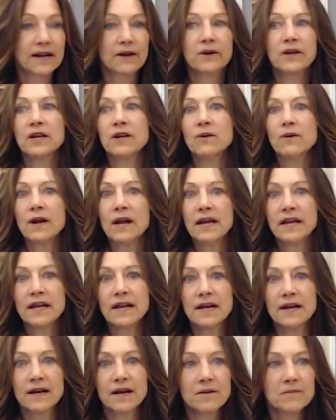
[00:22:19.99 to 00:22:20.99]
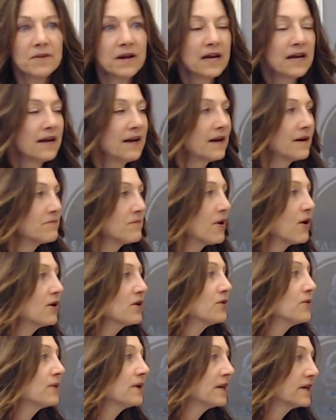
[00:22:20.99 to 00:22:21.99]
Now here I am,
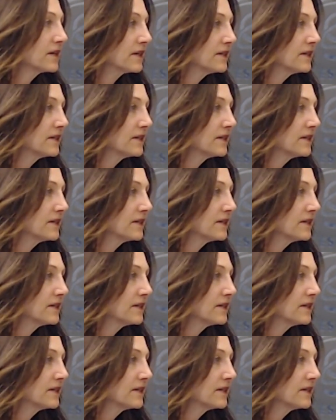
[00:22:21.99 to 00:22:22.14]
partner in